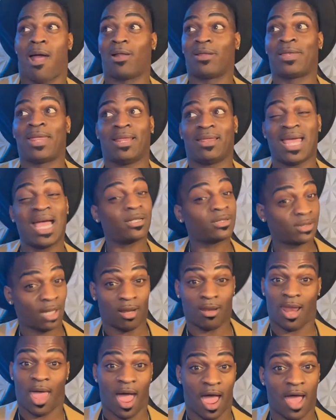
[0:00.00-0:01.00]
that's
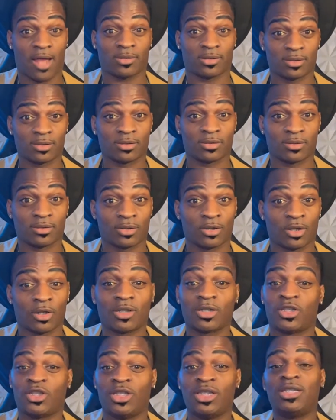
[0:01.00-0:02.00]
a lot
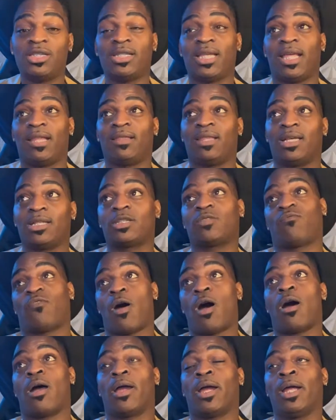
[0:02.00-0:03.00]
because she said thus
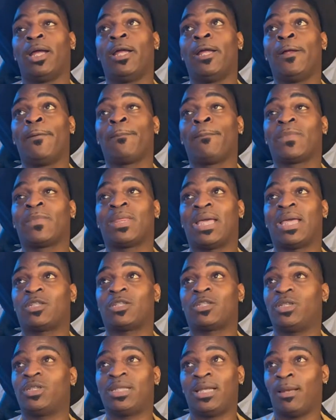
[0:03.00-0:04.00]
far that
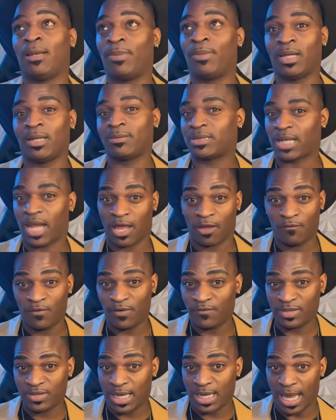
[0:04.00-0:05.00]
she's seen a bill up to like
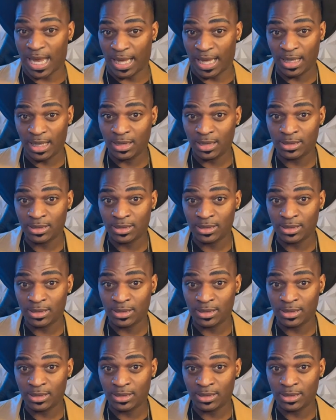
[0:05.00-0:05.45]
50K,